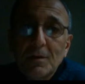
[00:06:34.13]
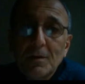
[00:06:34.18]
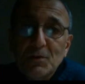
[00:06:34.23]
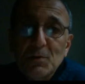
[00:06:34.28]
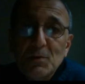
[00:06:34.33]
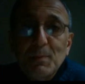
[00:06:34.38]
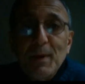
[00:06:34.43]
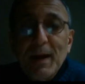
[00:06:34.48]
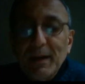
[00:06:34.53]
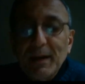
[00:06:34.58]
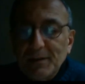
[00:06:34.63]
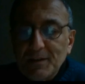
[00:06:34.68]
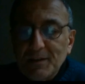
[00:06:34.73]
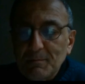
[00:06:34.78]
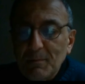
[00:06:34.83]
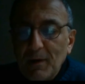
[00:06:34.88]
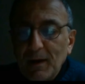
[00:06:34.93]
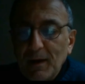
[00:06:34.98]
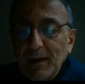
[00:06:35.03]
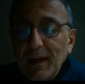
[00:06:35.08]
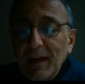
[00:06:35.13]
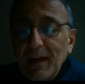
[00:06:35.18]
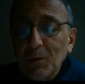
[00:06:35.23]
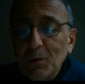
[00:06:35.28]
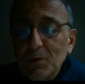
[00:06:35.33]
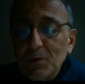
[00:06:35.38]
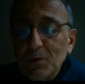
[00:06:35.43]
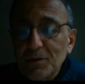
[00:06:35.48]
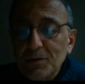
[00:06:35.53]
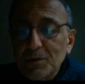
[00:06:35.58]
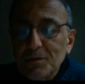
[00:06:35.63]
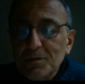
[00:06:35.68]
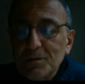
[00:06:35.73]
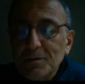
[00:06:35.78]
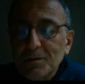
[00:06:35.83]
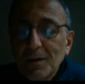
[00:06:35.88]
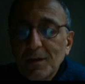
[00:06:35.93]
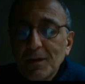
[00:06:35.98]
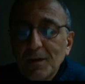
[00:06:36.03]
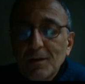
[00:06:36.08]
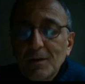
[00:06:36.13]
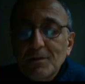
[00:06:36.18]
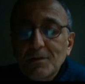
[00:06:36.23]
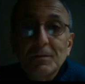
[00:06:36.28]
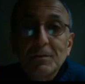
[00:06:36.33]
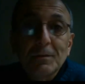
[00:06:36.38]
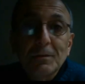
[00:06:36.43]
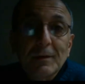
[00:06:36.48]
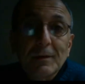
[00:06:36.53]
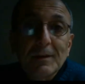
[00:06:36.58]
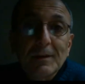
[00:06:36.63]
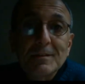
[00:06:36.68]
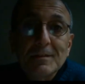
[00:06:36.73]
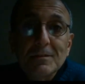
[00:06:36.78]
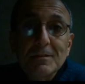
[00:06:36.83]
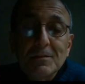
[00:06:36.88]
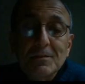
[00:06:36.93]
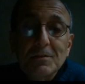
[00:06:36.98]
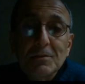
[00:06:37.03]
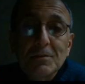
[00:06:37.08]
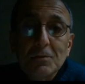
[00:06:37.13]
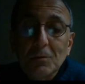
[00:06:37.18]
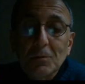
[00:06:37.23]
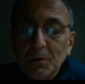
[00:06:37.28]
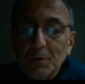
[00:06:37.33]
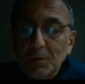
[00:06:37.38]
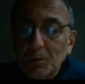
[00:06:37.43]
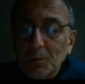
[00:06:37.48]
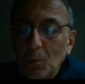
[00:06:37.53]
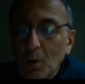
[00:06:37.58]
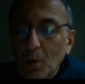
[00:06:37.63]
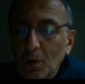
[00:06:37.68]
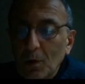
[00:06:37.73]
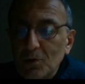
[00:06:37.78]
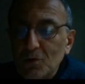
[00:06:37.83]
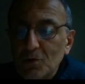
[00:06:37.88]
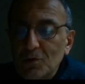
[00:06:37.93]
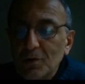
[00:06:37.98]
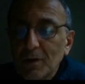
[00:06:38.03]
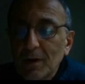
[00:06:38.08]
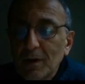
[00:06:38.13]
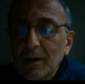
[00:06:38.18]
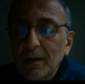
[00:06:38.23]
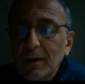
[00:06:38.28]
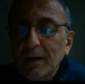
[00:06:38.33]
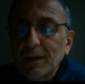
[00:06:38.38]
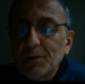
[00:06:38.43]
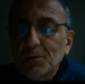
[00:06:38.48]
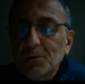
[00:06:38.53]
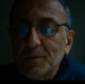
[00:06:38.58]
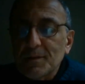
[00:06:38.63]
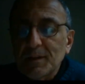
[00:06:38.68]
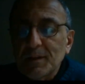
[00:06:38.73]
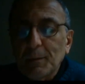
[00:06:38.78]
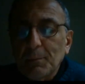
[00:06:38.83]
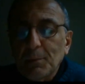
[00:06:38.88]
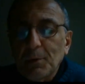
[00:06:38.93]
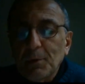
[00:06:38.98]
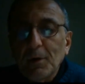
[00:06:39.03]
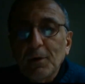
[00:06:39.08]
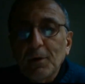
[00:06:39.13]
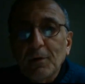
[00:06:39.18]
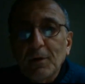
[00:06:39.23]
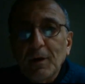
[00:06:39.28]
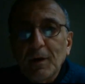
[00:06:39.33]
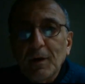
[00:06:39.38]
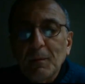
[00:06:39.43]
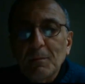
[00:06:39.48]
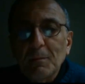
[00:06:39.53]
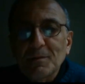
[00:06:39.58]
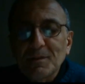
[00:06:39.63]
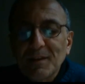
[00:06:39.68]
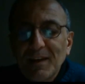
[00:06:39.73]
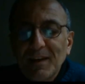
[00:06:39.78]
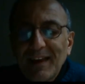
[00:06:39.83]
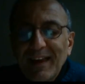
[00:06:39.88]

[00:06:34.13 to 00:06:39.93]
to practice my languages, to listen to and watch interesting programs,